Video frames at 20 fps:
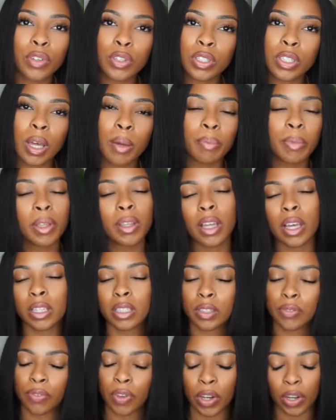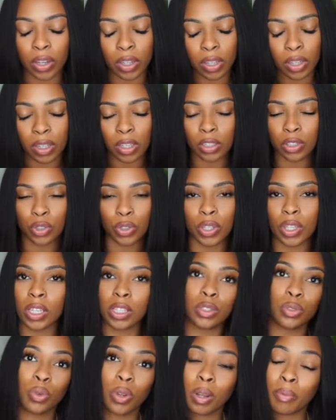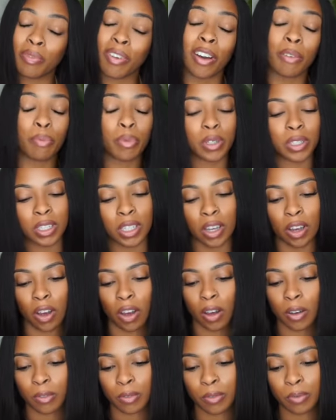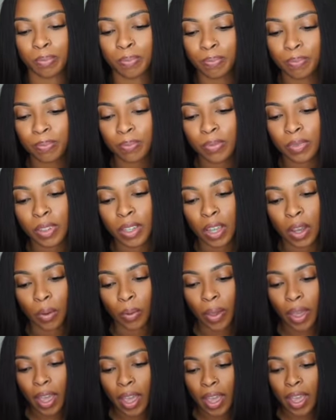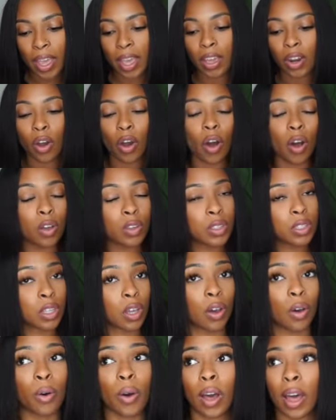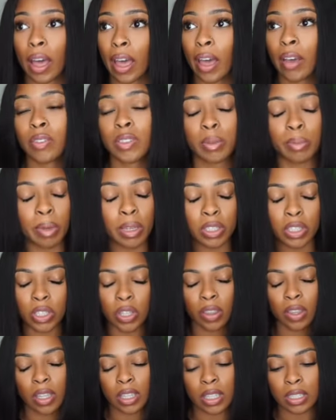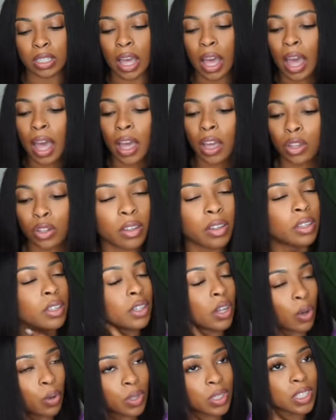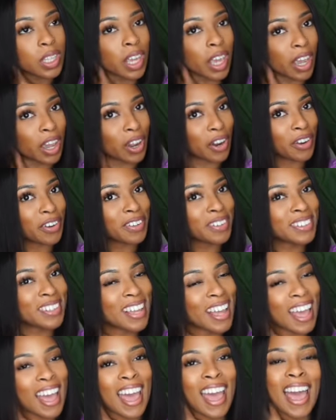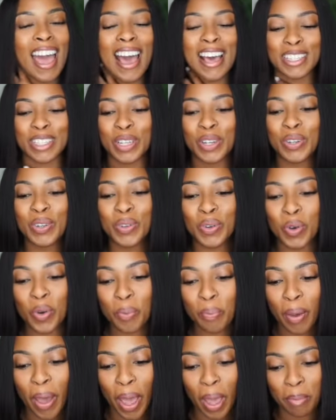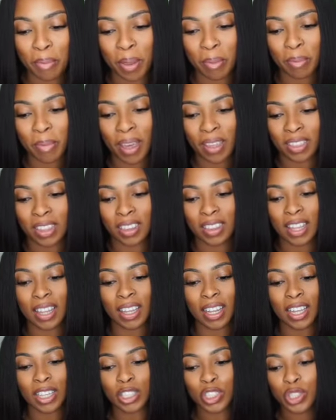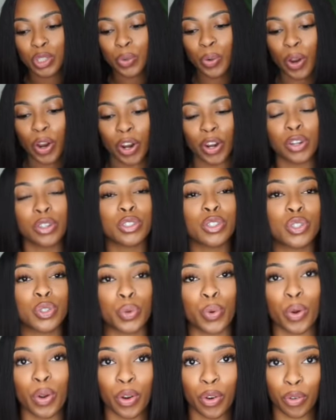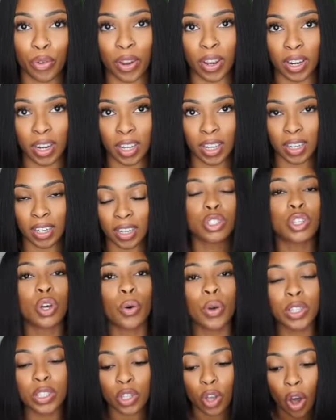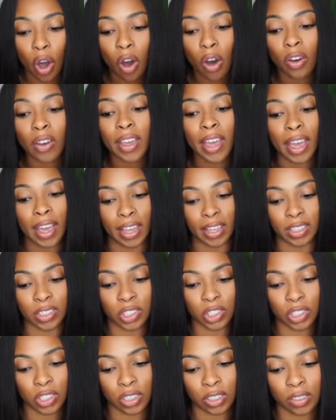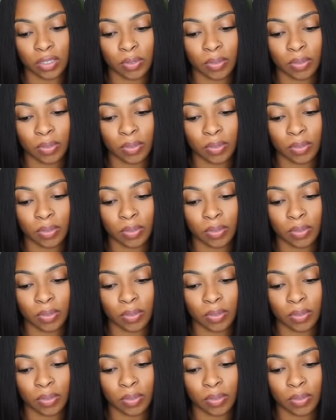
or something. That's very good that you can get 25% off. Okay, and also I have to mention this. Dossier has a new payment method that lets you earn store credit. So it's called Catch.